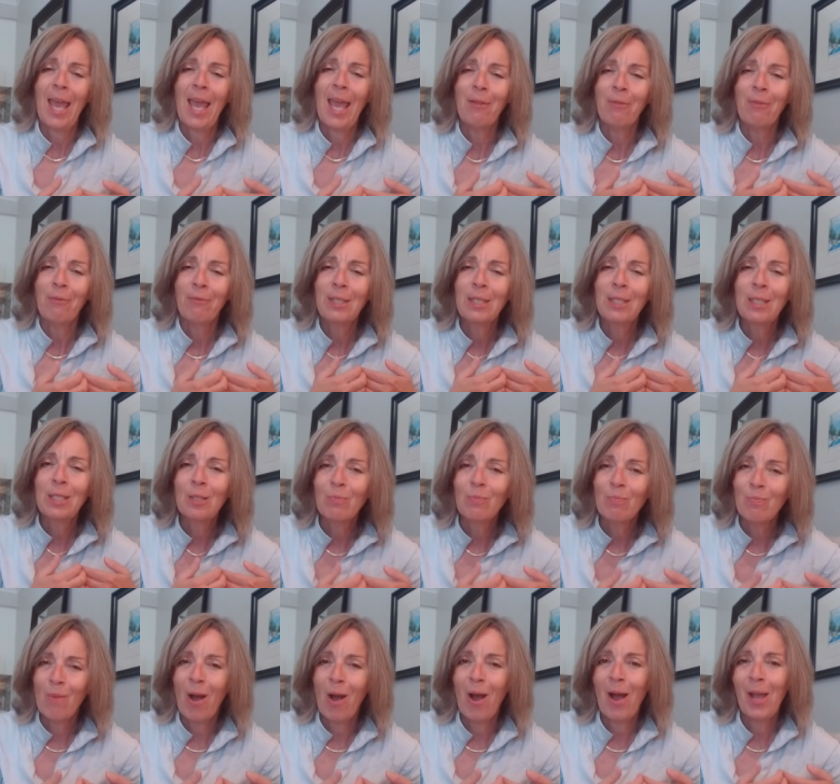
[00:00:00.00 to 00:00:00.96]
and
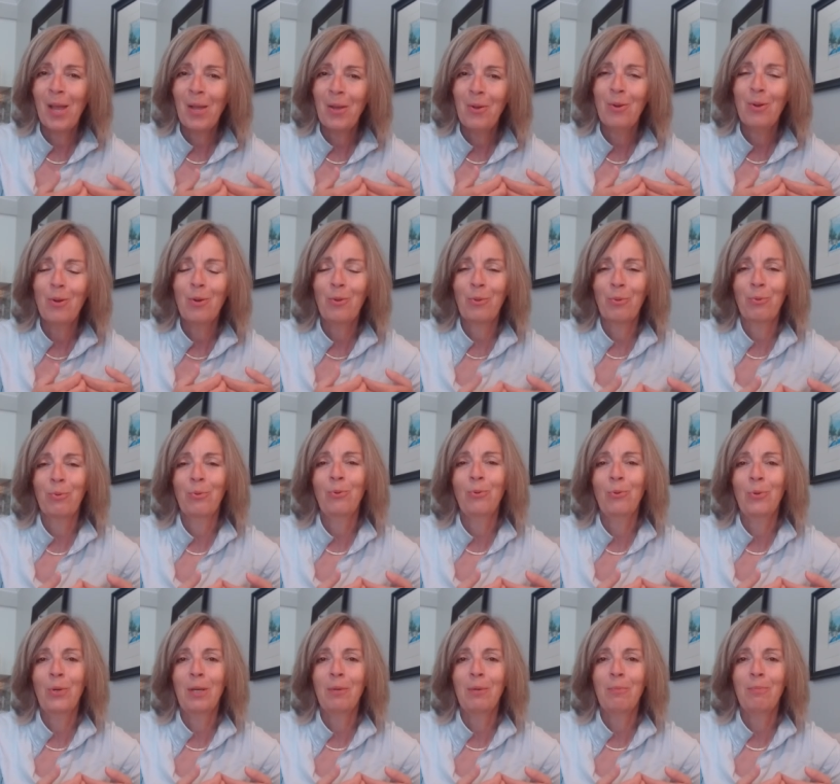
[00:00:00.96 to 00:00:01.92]
smile
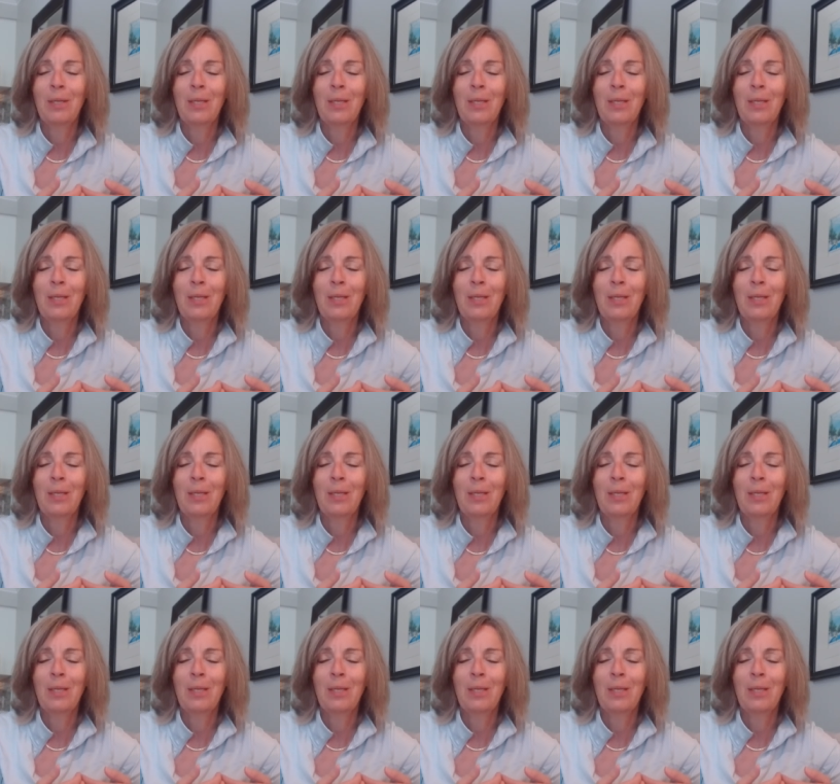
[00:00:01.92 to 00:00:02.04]
through it,